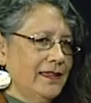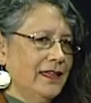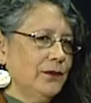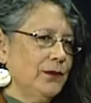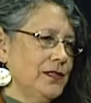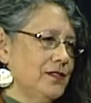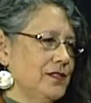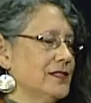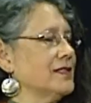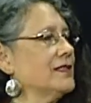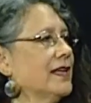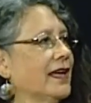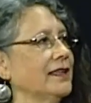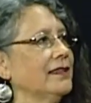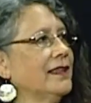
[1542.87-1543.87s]
think we should
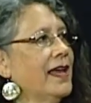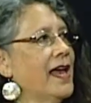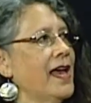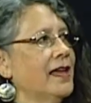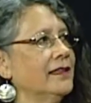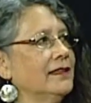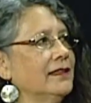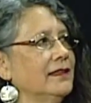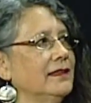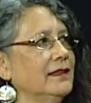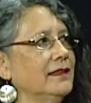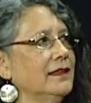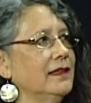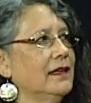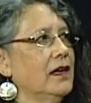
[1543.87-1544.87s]
state that
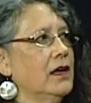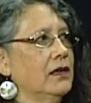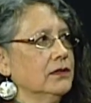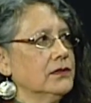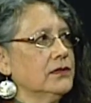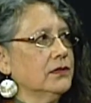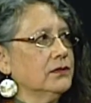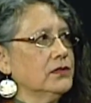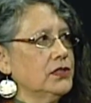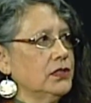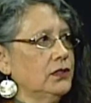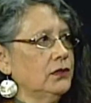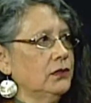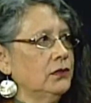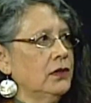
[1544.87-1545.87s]
also
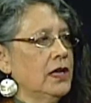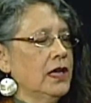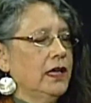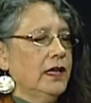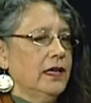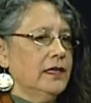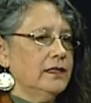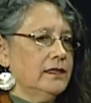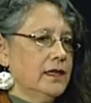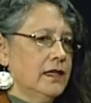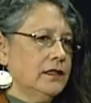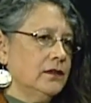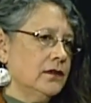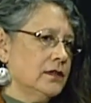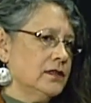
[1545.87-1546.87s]
too, is
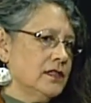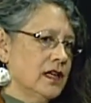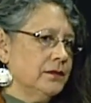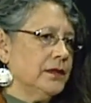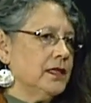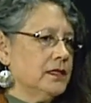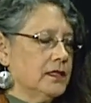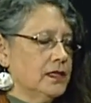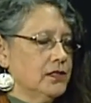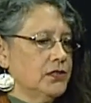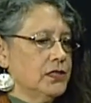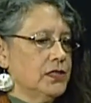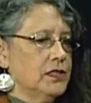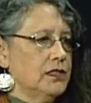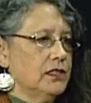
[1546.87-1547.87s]
that there are some
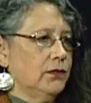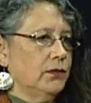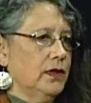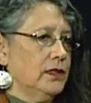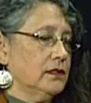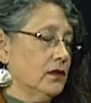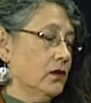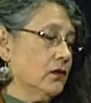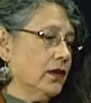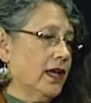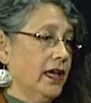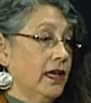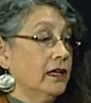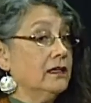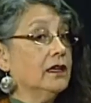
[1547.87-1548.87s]
conditions in which,
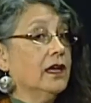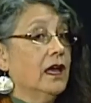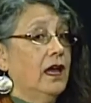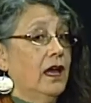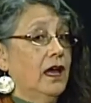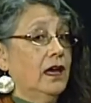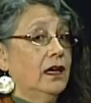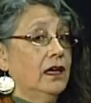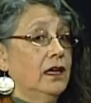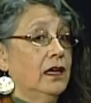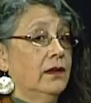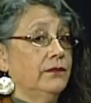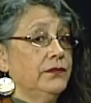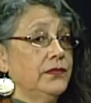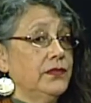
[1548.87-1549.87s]
okay,
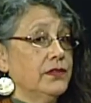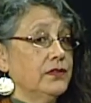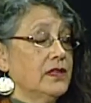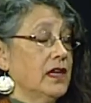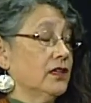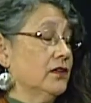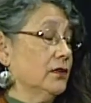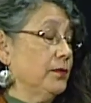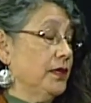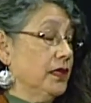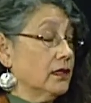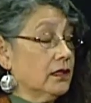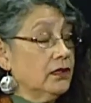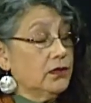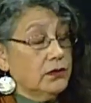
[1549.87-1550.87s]
um, there's not going to be
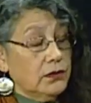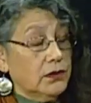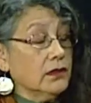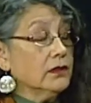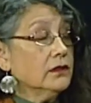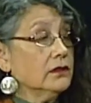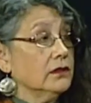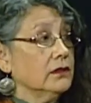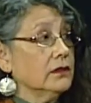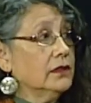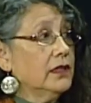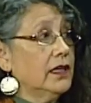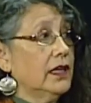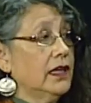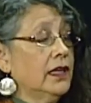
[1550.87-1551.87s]
a cure. Mm
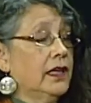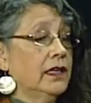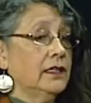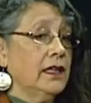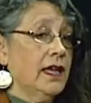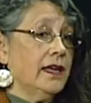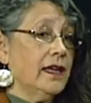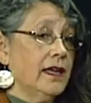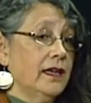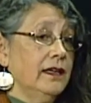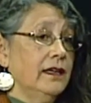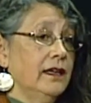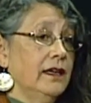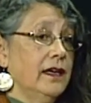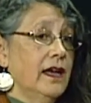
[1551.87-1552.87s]
-hmm. And like
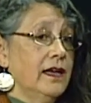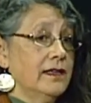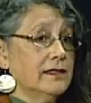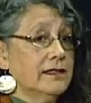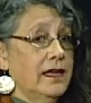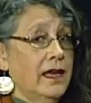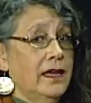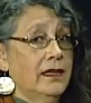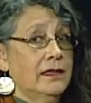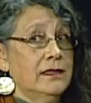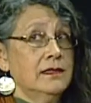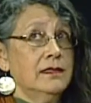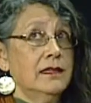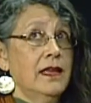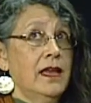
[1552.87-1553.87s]
I, I said,
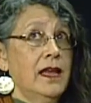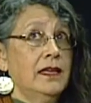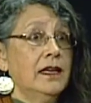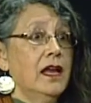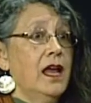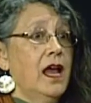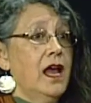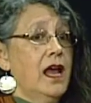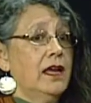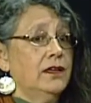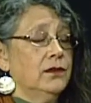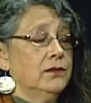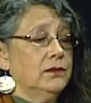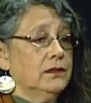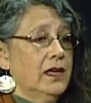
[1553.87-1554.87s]
is that I
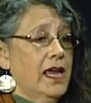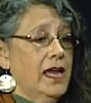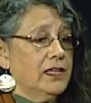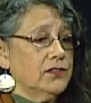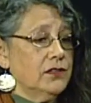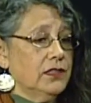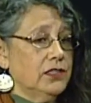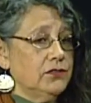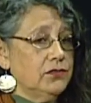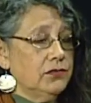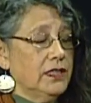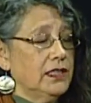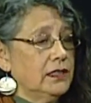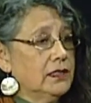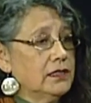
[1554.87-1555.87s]
don't actually
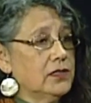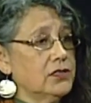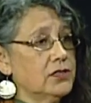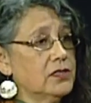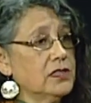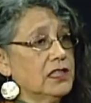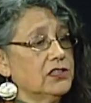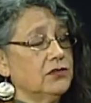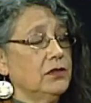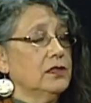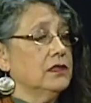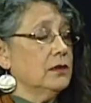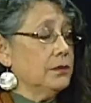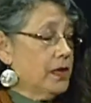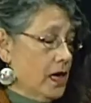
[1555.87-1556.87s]
treat conditions, I treat
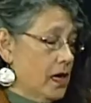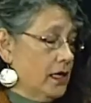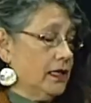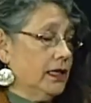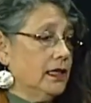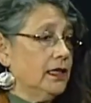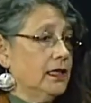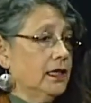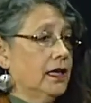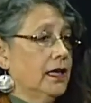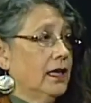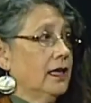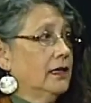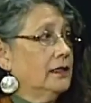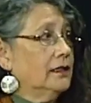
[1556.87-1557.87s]
the body. Got
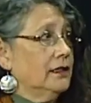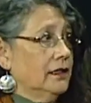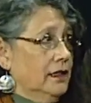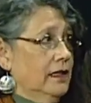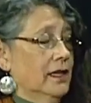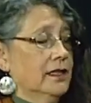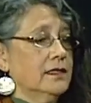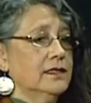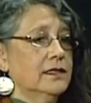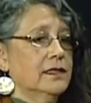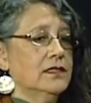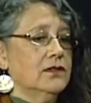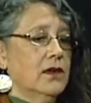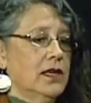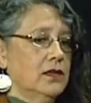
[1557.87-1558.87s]
it. Yes, and
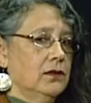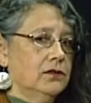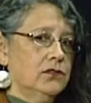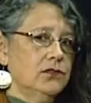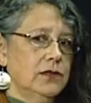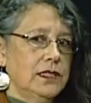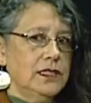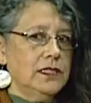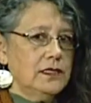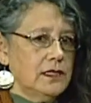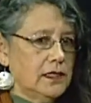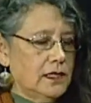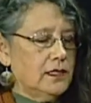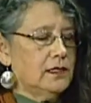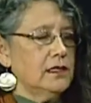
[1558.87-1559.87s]
so I don't treat
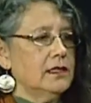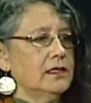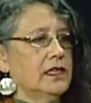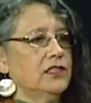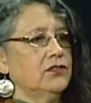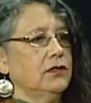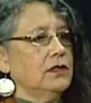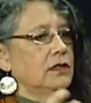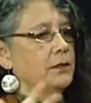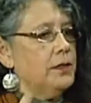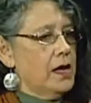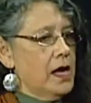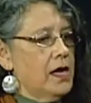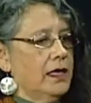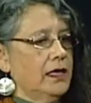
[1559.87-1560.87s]
diseases, I treat the
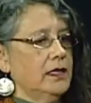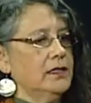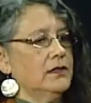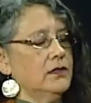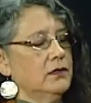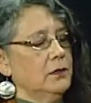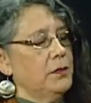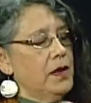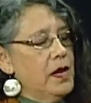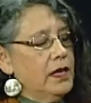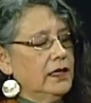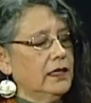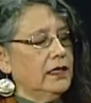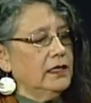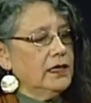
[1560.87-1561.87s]
body so the
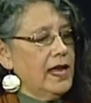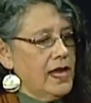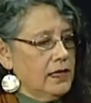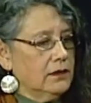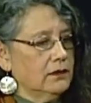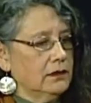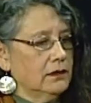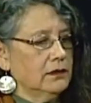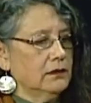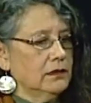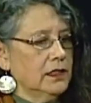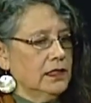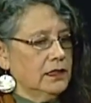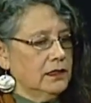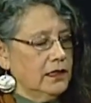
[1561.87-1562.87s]
body can handle
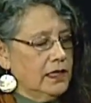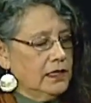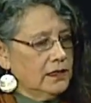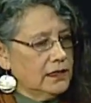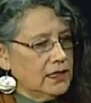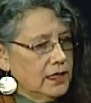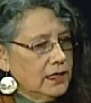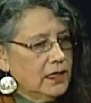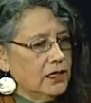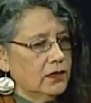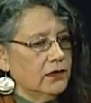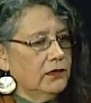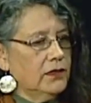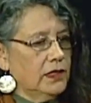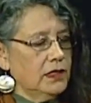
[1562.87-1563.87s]
and, and take care of the